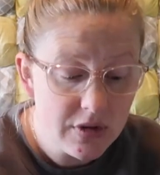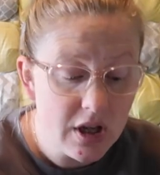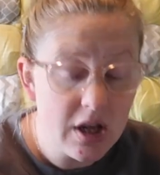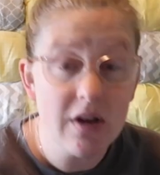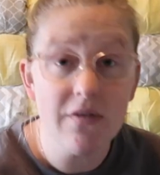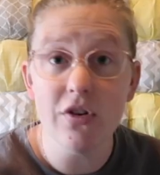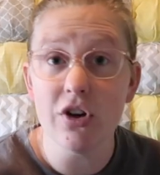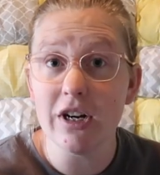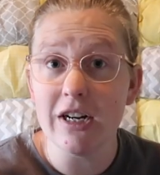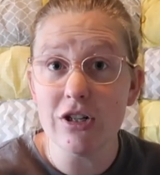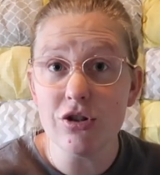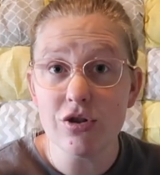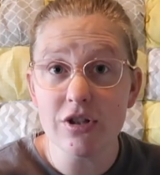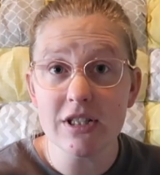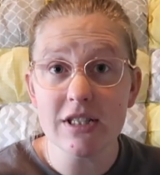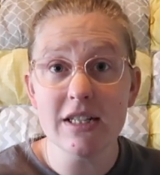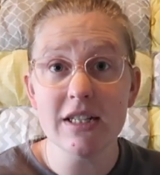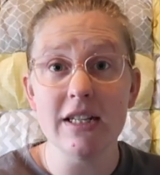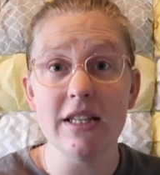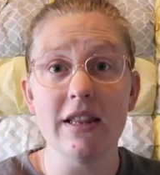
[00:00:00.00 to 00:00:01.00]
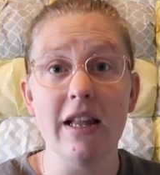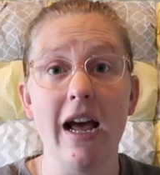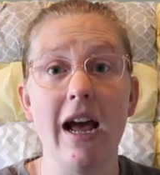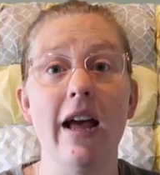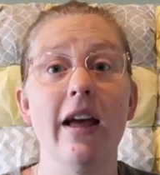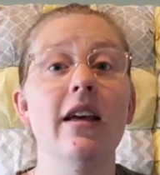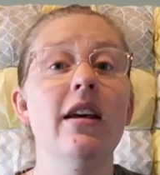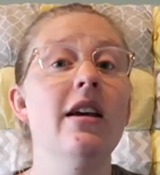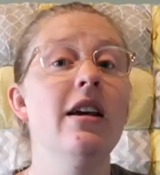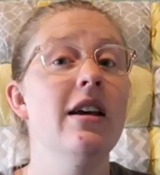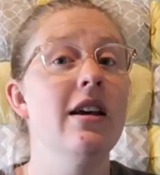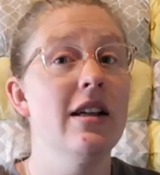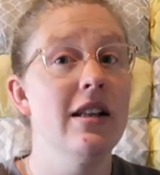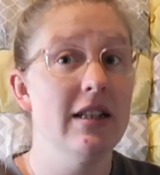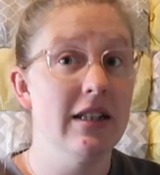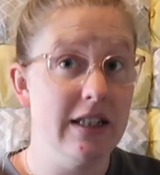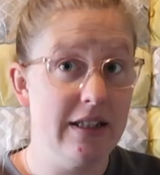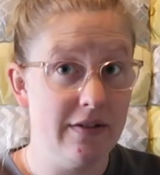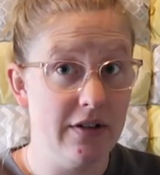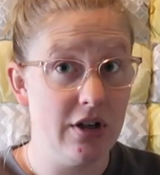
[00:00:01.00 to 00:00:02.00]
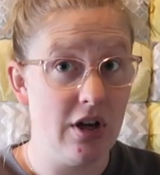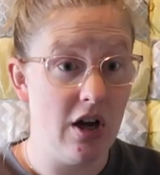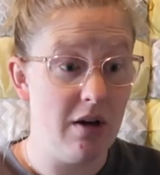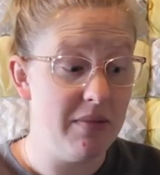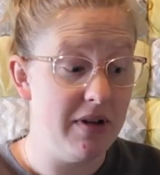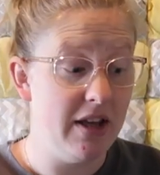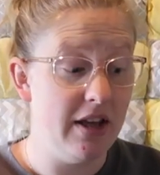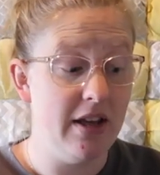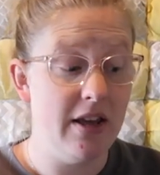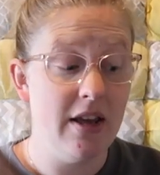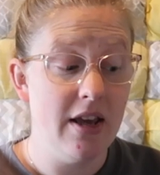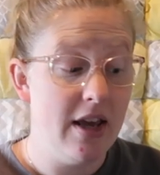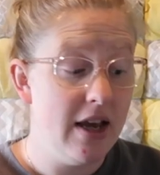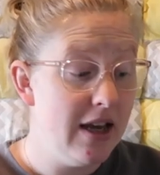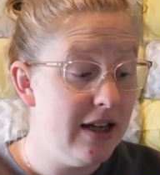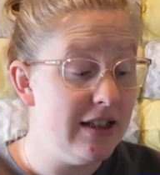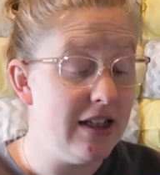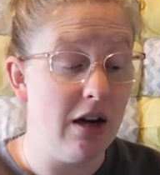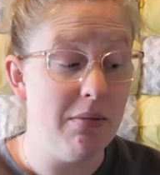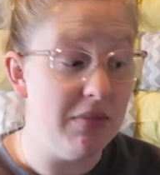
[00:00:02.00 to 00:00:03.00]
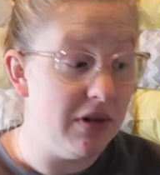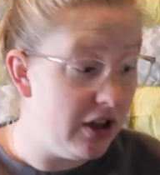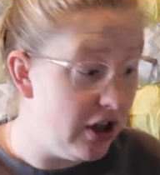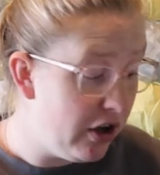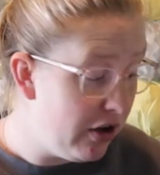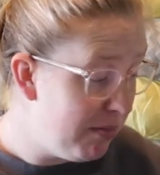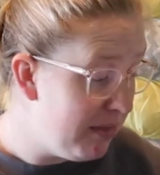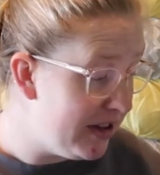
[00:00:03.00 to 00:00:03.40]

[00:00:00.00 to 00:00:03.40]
if you're interested in that, leave a comment down below.